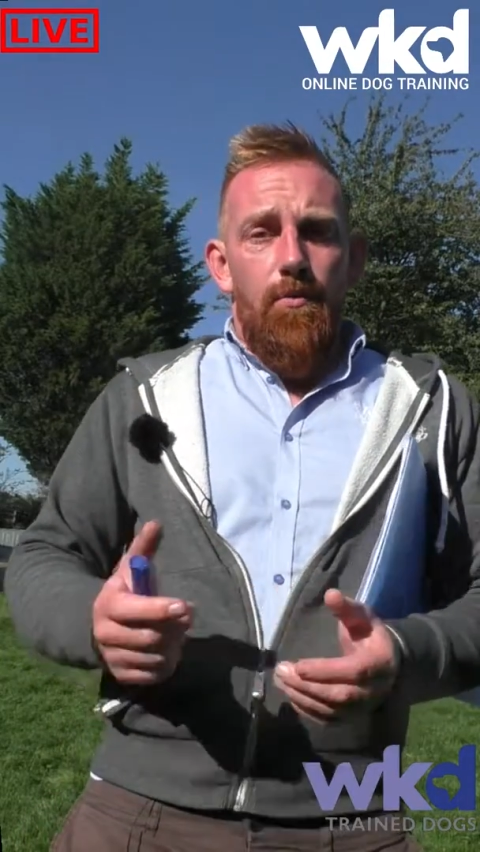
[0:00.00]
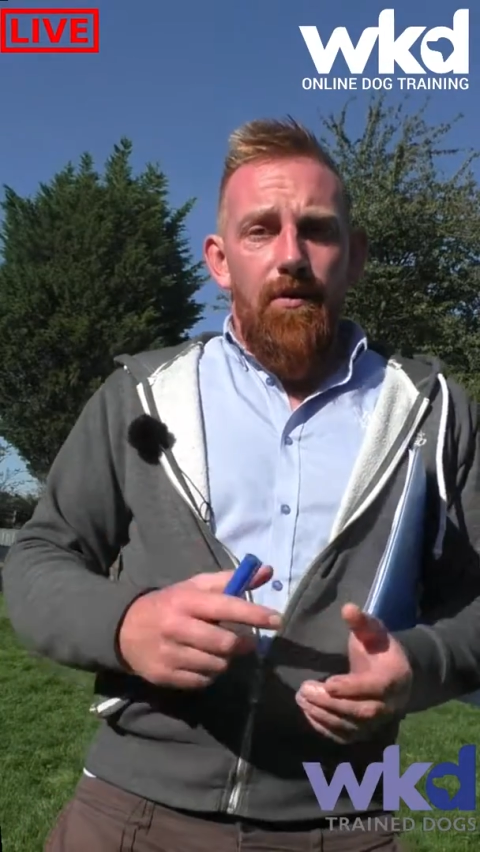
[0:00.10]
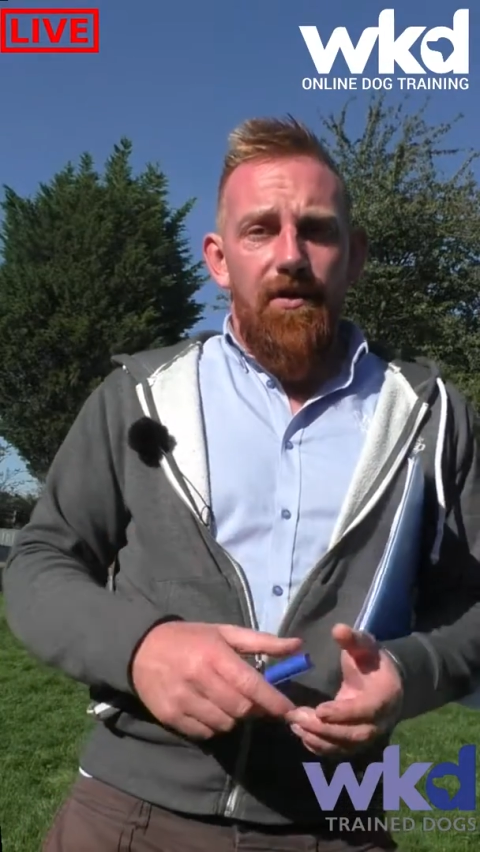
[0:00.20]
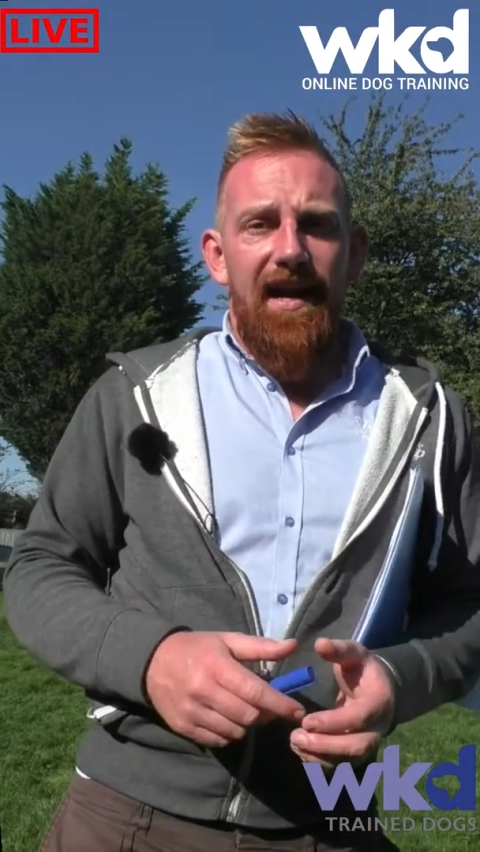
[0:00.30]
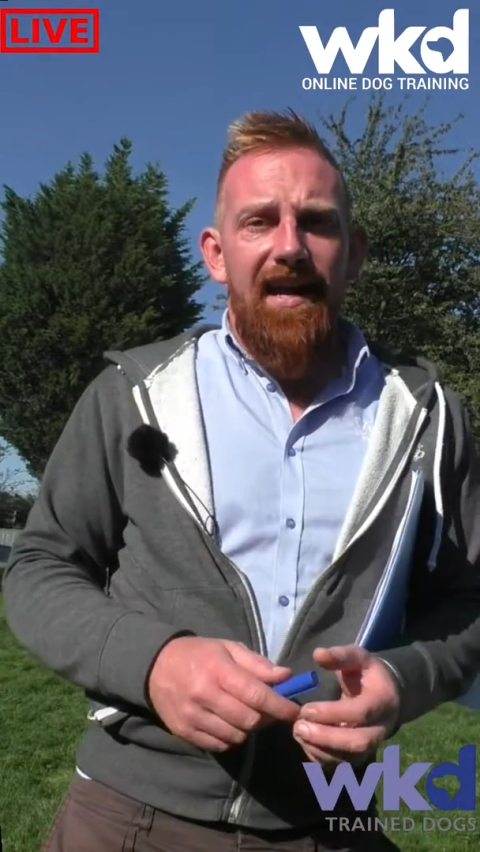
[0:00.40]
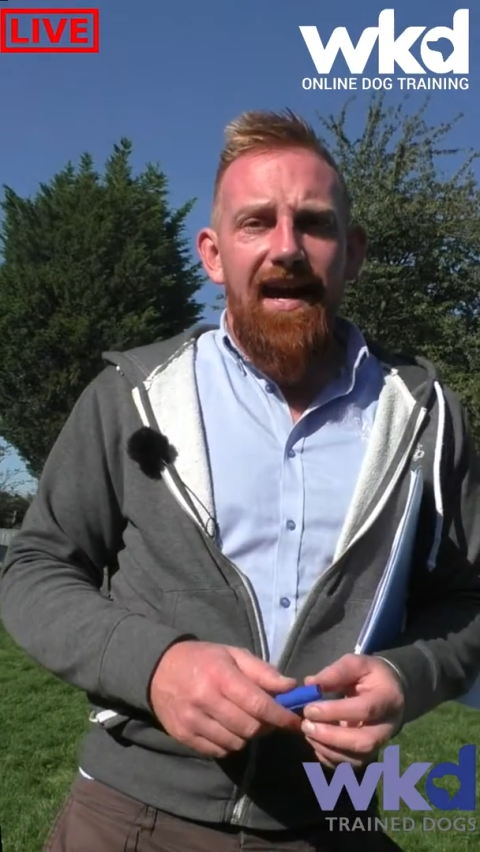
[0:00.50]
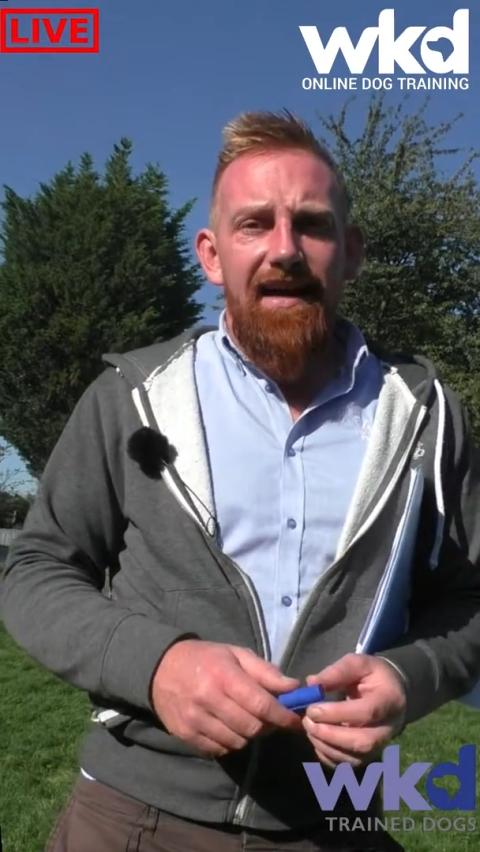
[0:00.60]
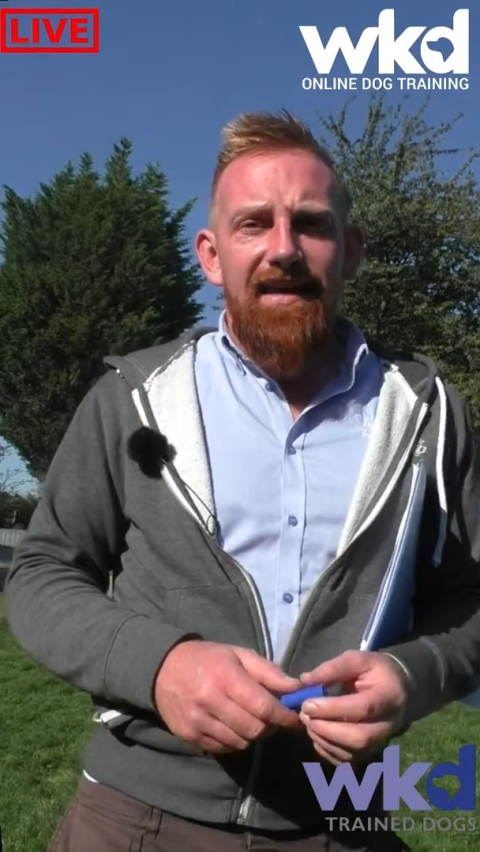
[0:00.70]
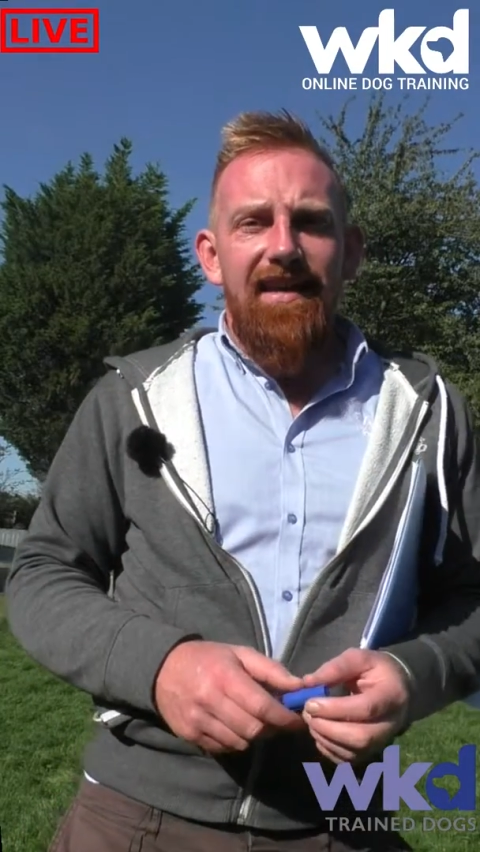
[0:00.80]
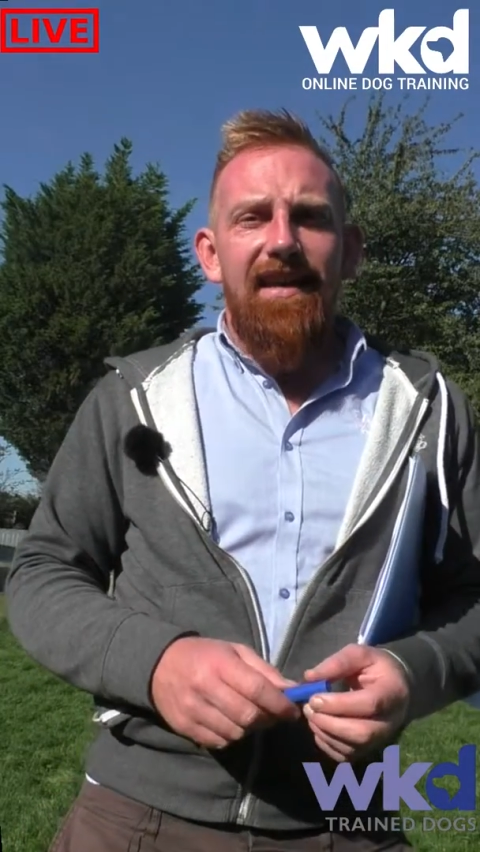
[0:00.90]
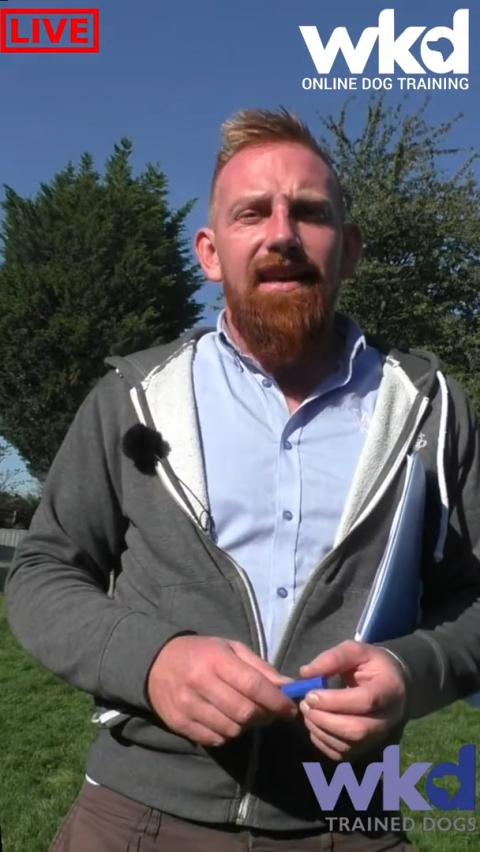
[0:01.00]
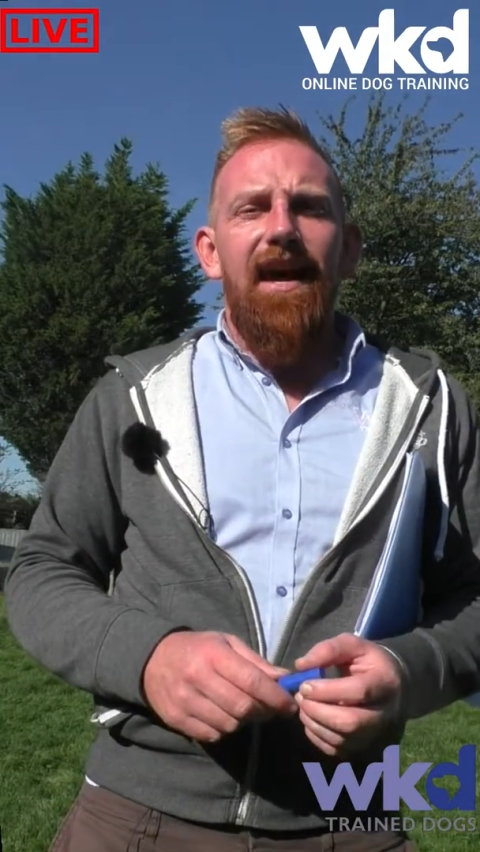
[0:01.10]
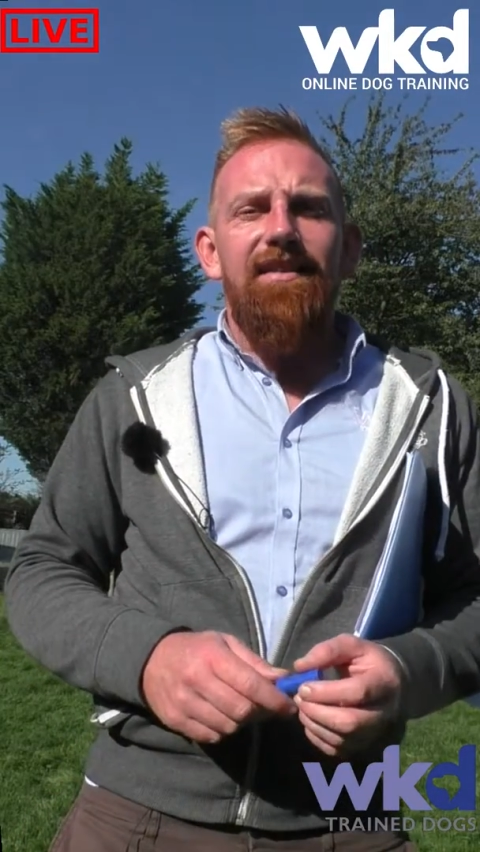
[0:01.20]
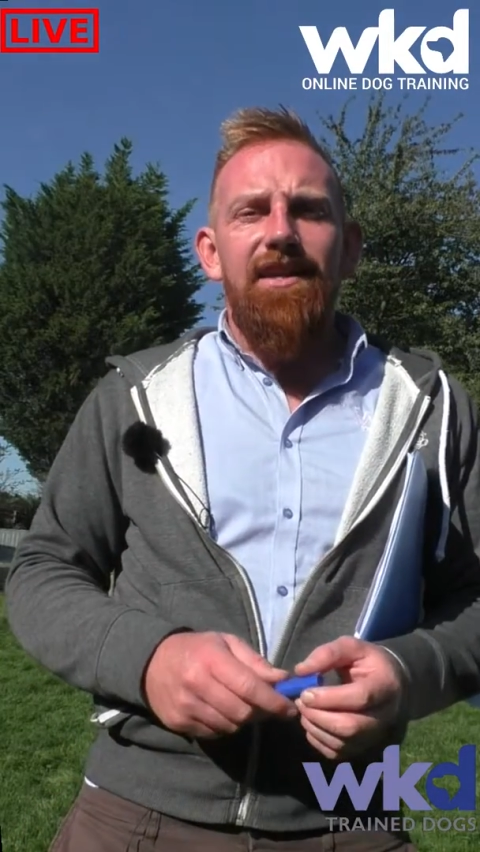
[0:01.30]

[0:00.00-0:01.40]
We'll get you added in, and